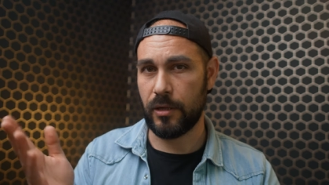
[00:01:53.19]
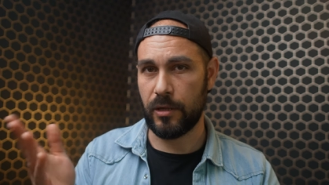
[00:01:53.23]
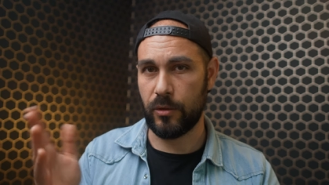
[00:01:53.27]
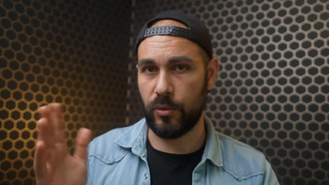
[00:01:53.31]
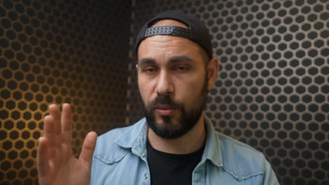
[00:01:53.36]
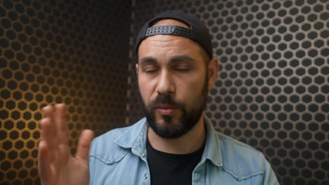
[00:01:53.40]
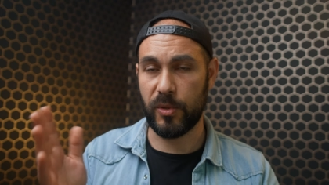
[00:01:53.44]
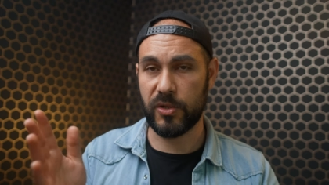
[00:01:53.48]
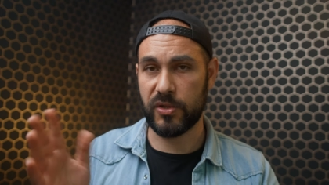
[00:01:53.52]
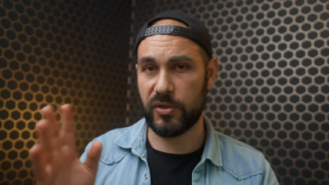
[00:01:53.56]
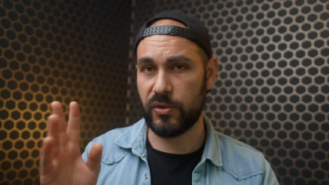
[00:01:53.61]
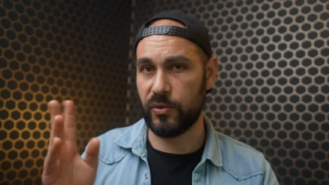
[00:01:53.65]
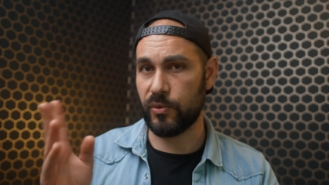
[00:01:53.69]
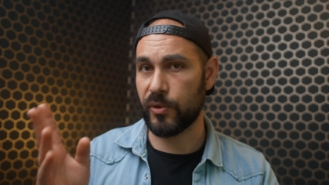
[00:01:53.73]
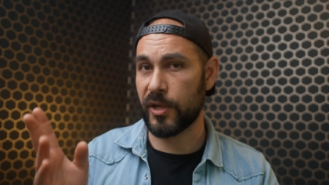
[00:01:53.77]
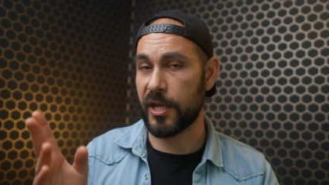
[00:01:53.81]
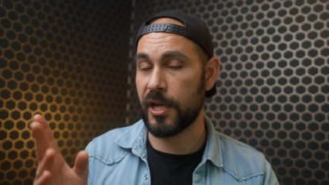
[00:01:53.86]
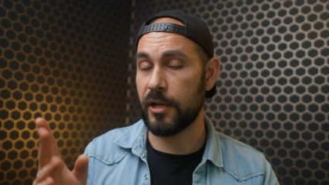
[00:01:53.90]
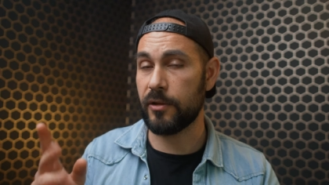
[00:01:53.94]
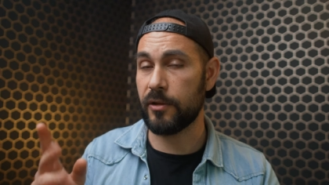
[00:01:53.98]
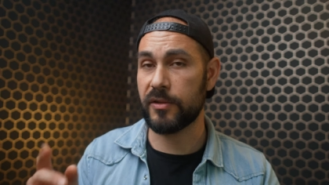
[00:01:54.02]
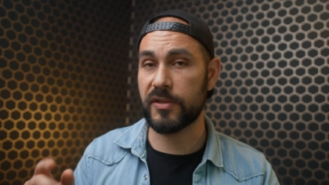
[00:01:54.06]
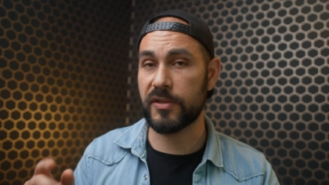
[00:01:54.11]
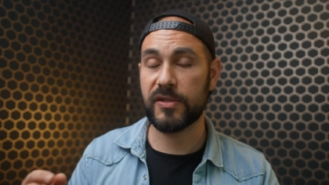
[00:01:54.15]
almost 2
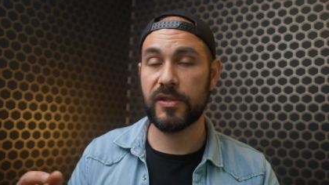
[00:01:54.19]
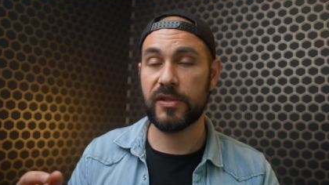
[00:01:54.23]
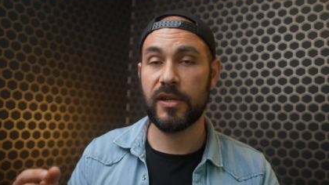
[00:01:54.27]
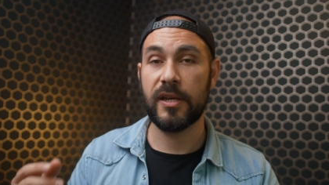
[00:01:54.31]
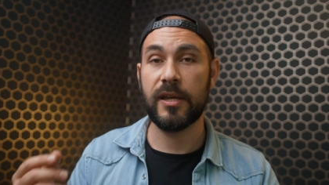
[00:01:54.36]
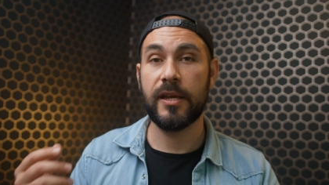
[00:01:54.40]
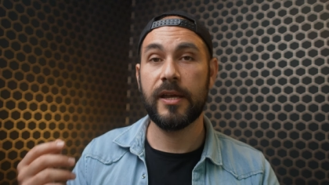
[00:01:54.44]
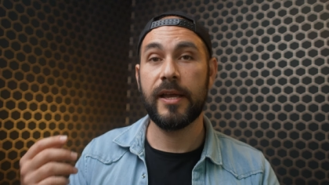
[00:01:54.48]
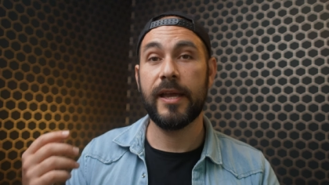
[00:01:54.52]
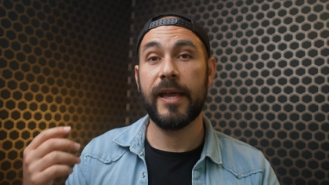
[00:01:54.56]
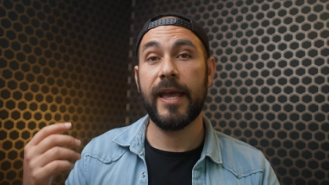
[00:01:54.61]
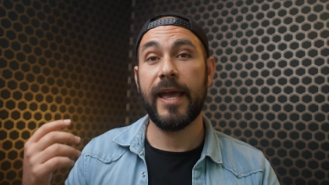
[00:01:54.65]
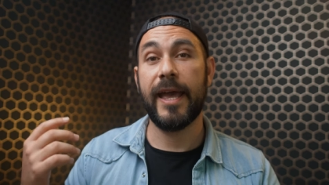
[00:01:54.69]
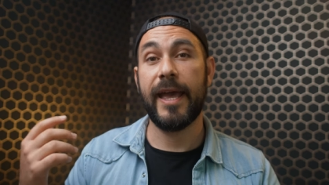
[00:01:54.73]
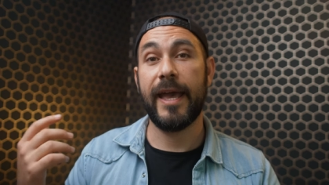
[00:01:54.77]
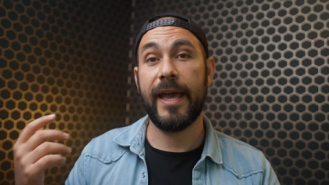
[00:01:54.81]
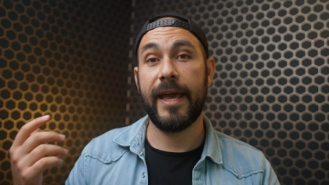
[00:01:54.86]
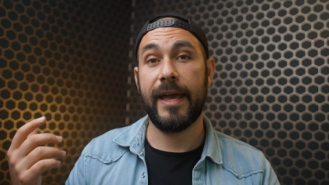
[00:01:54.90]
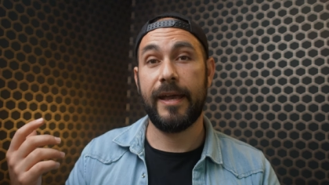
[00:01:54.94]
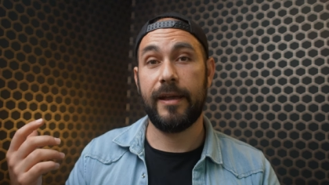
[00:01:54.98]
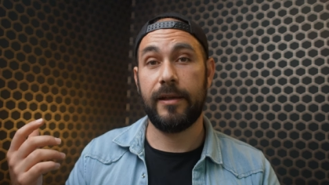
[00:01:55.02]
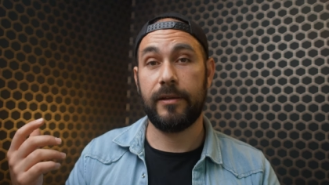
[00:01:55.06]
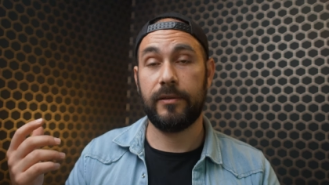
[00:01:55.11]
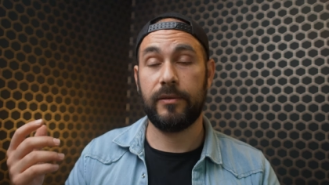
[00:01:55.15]
kilos,
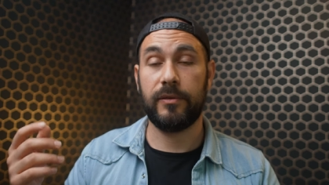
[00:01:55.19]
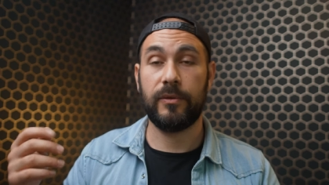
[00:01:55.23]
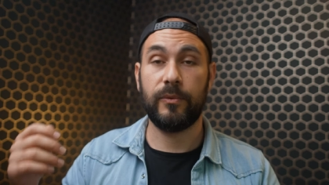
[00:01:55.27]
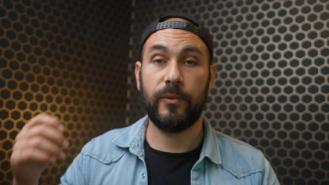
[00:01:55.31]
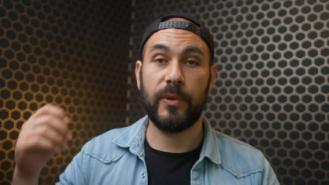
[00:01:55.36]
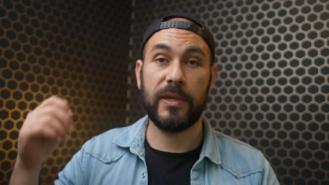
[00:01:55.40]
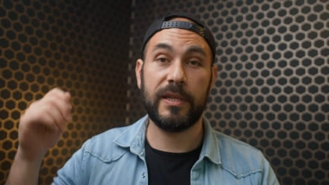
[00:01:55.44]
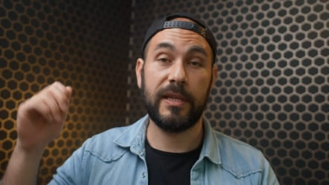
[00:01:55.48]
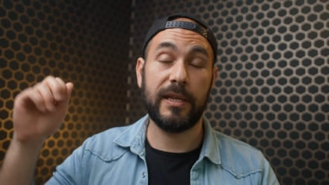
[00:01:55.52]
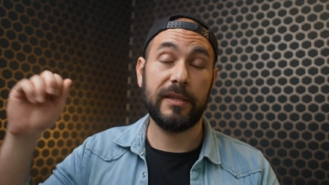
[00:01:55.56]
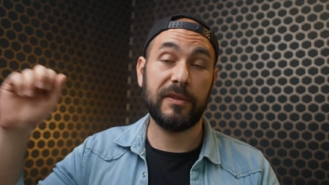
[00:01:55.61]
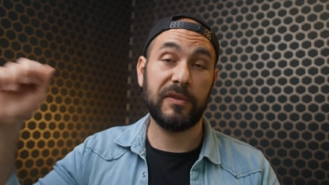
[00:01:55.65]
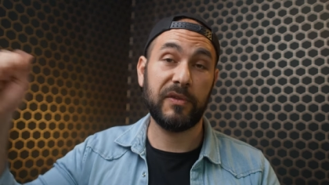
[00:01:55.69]
and with the